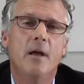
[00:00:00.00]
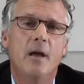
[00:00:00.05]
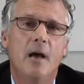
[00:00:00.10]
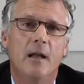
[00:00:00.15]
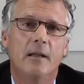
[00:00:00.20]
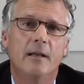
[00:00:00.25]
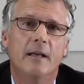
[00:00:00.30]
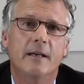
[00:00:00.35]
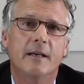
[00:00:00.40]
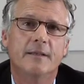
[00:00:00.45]

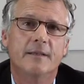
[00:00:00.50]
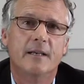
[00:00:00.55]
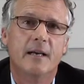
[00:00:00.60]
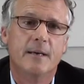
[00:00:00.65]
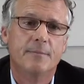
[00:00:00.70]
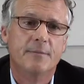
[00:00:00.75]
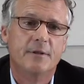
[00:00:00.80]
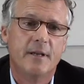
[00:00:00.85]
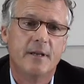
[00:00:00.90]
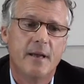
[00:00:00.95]
A lot of
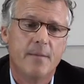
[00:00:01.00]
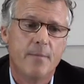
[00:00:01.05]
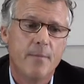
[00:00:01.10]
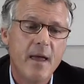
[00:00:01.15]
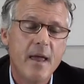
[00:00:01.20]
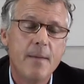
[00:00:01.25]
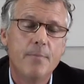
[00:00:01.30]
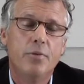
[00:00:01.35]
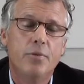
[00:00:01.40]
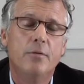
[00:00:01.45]
times they
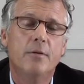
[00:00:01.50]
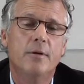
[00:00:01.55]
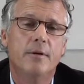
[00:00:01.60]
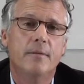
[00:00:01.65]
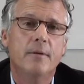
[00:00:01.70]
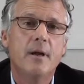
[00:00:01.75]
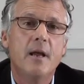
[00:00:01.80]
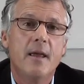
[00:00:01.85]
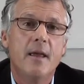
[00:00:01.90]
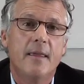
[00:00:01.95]
may put
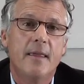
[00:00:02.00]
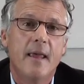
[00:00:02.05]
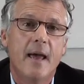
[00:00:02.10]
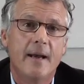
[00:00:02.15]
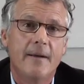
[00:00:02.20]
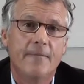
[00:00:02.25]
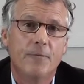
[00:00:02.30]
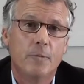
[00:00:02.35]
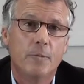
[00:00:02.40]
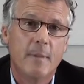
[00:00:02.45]

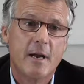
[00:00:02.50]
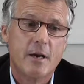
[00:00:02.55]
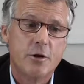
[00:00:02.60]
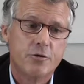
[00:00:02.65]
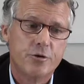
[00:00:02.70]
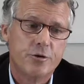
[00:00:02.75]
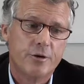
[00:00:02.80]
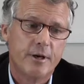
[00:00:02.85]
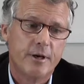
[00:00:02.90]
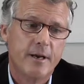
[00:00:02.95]
that
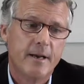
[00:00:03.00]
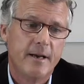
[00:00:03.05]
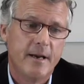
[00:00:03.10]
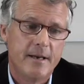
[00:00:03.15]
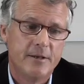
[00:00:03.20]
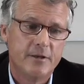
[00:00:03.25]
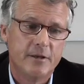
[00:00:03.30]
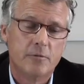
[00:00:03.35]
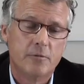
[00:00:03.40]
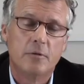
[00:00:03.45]
information in
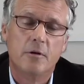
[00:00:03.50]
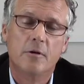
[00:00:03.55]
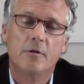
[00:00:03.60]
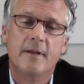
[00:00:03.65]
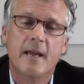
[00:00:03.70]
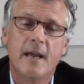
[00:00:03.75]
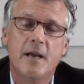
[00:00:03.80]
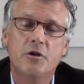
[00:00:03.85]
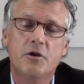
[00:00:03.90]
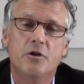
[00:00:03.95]
a central
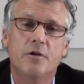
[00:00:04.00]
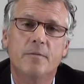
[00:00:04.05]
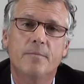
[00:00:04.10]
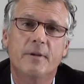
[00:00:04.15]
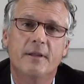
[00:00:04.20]
location,